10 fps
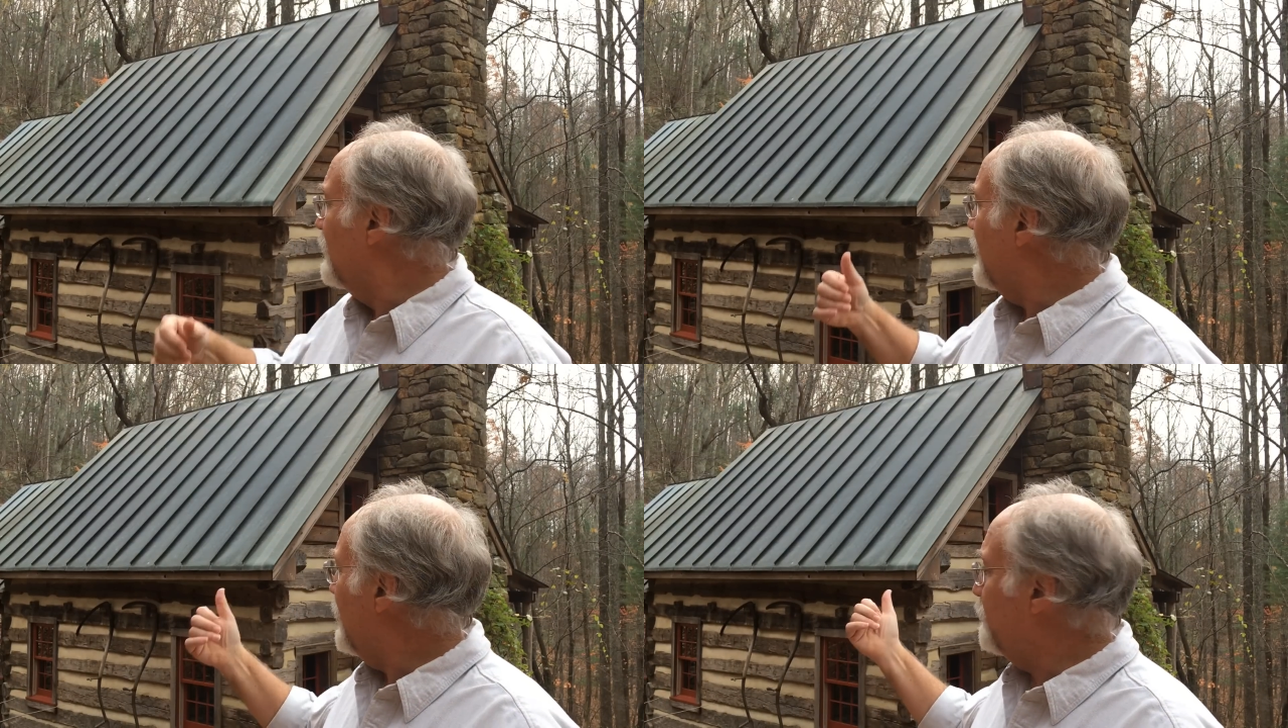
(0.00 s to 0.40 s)

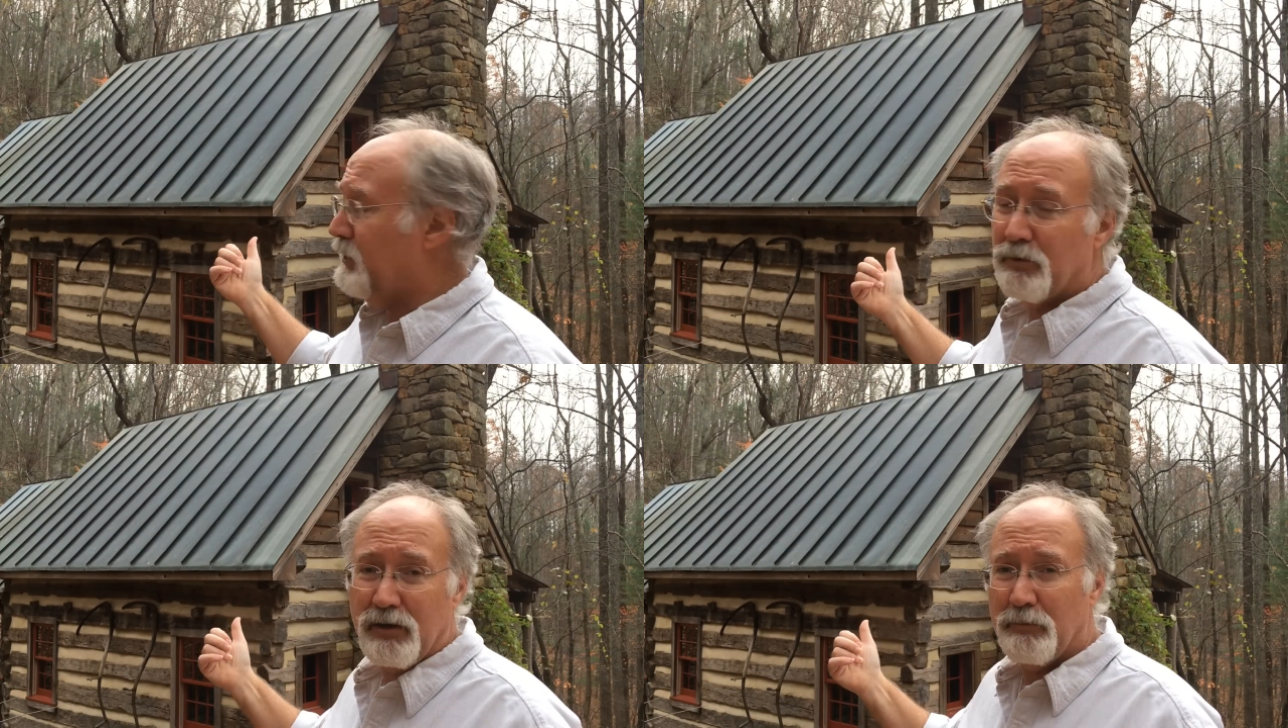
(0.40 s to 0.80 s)
That if
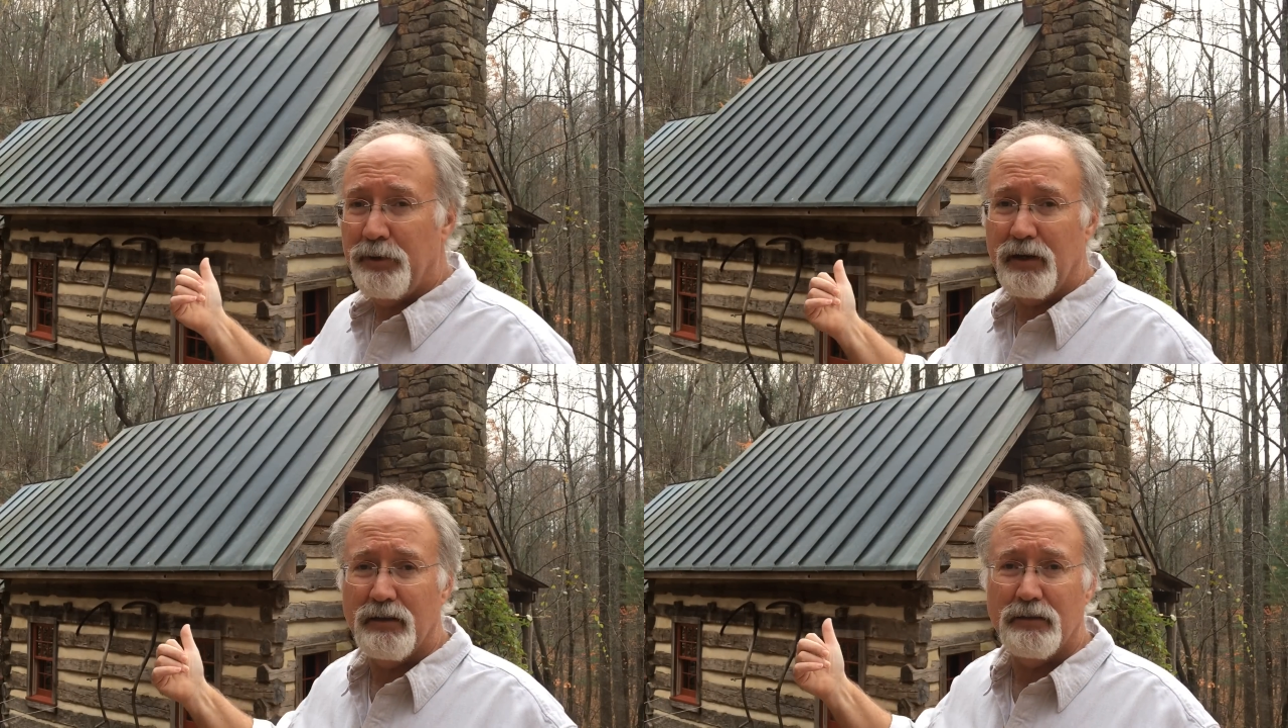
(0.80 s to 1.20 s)
you were to
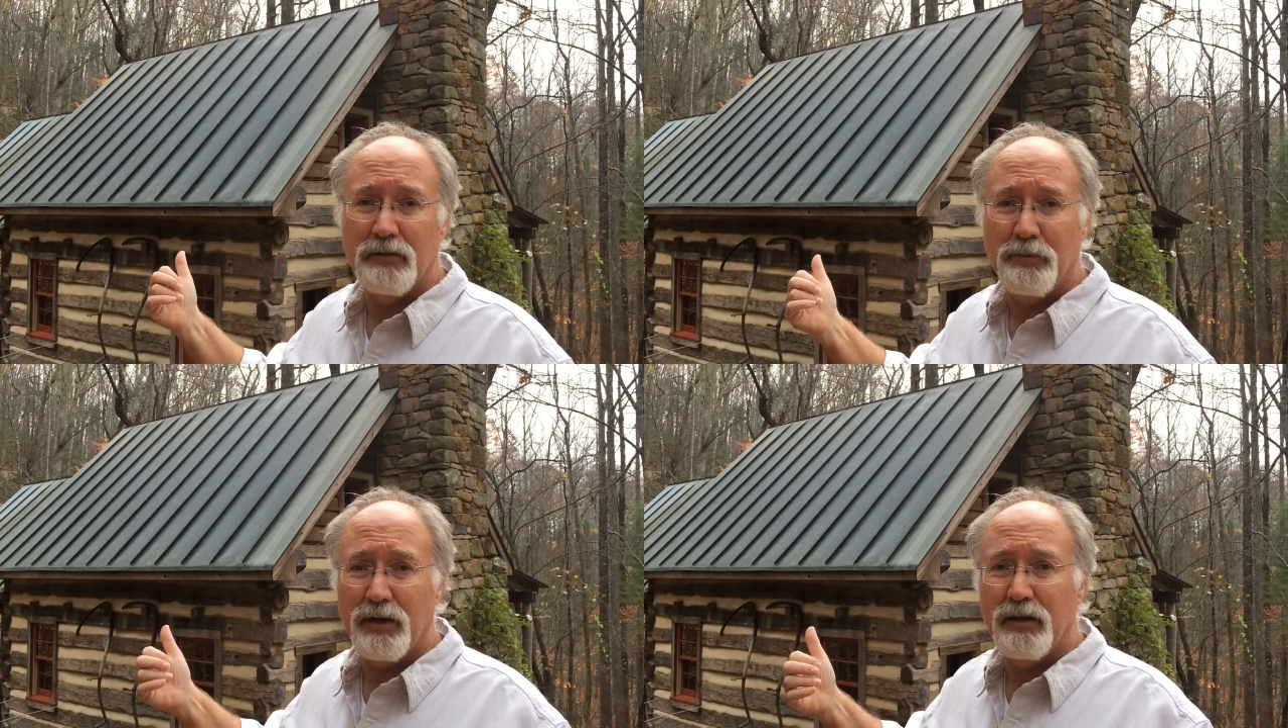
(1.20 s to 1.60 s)
put
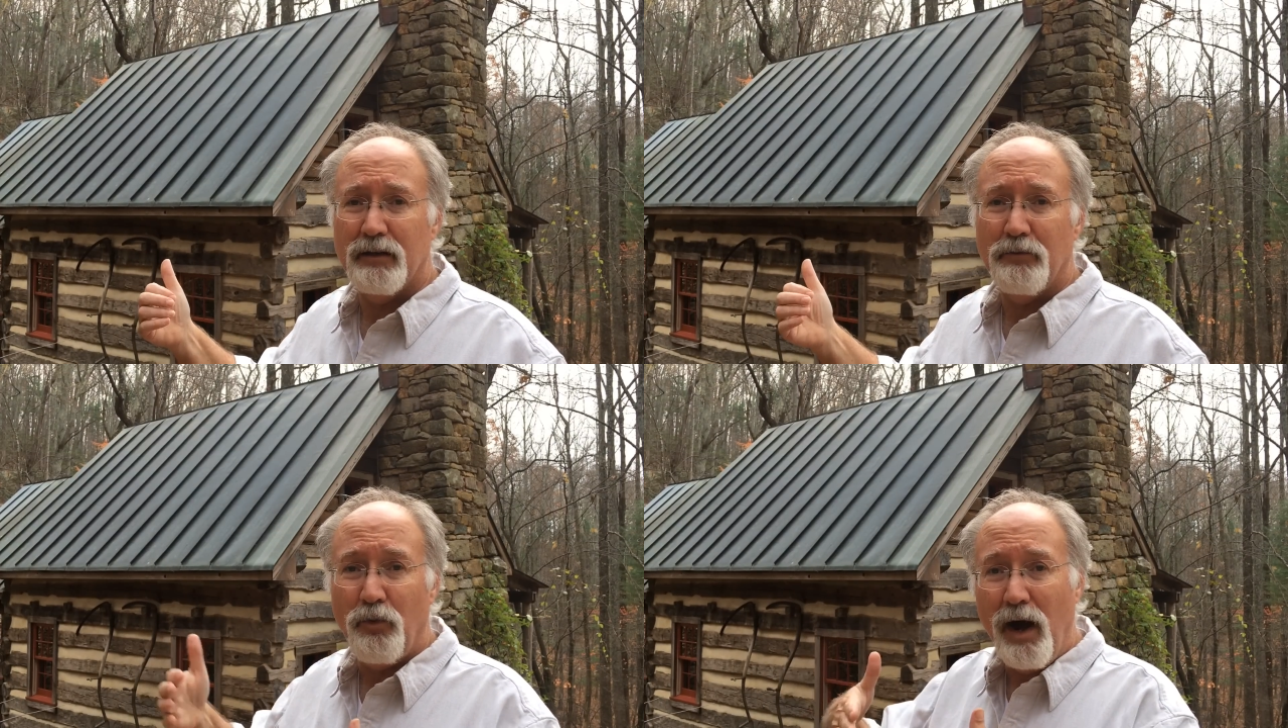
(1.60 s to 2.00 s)

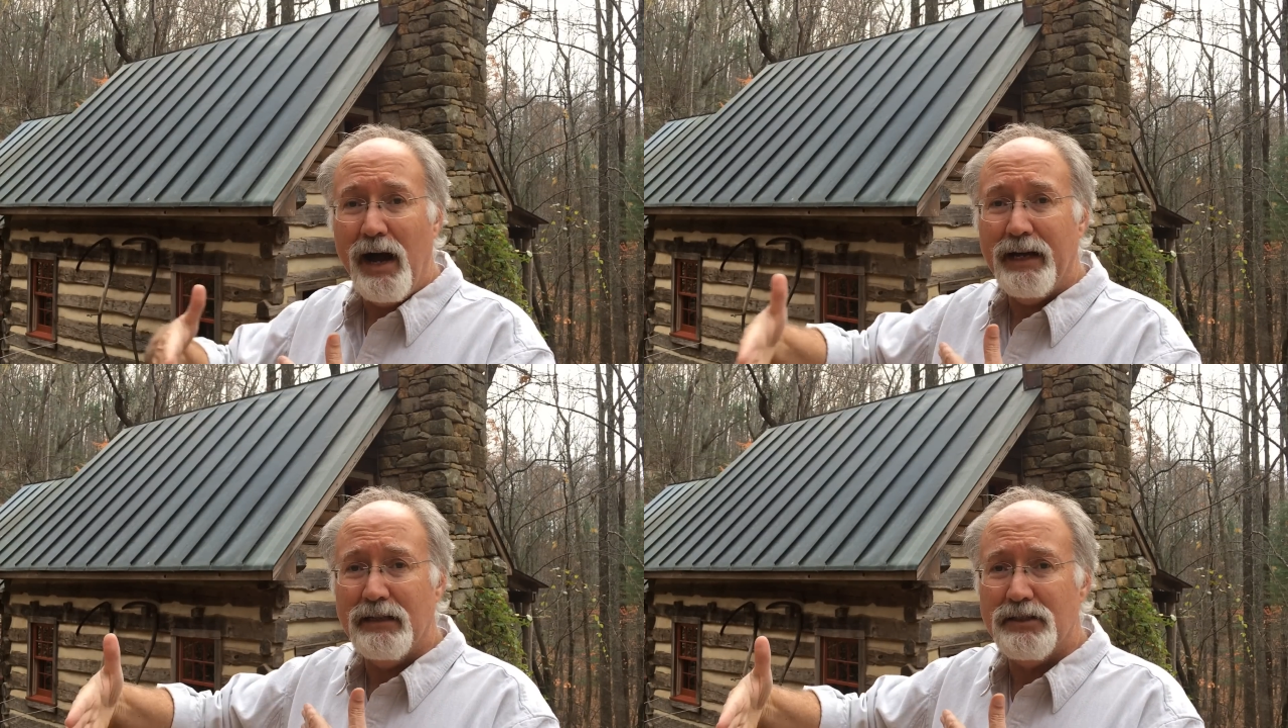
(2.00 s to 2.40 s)
a
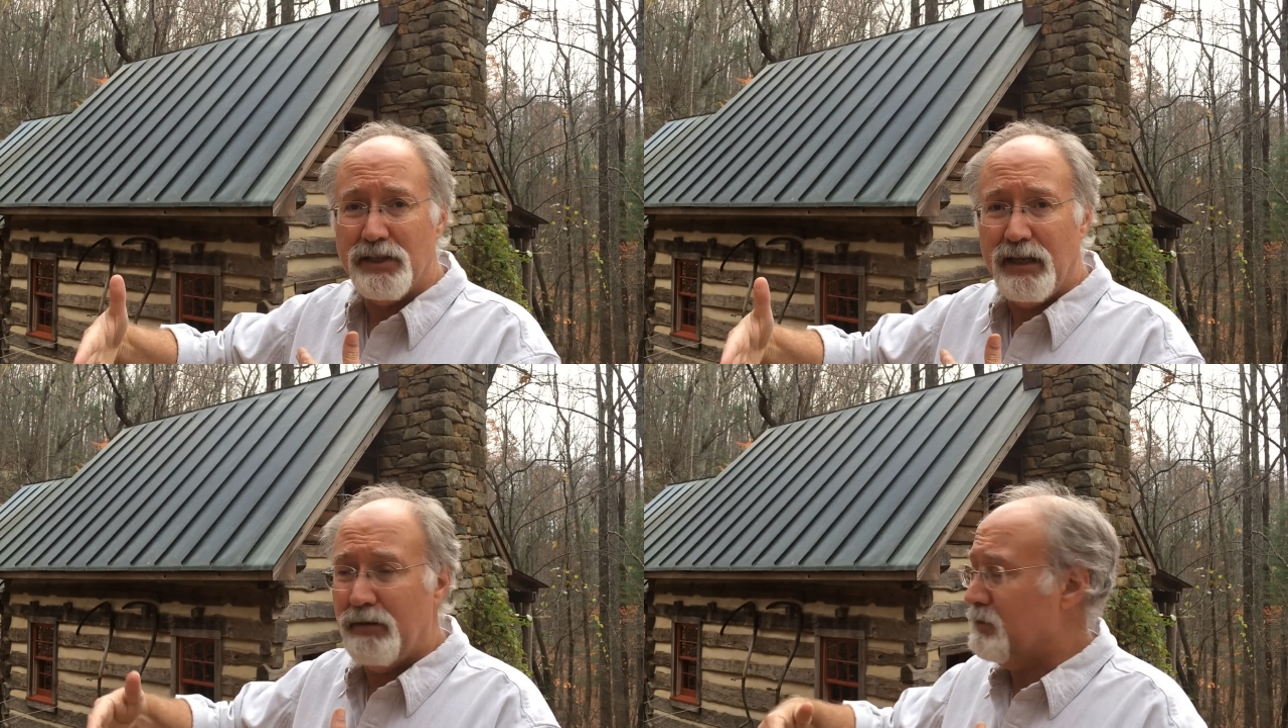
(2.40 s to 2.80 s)
wide
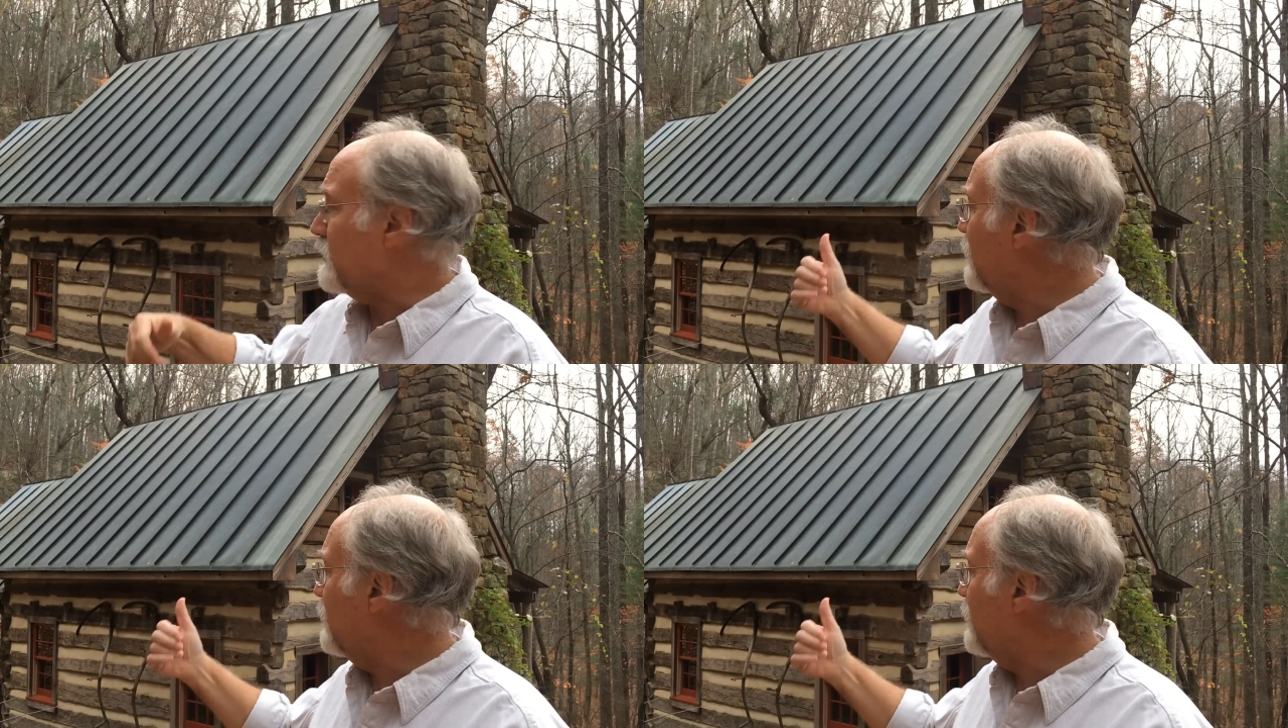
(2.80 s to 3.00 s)
seams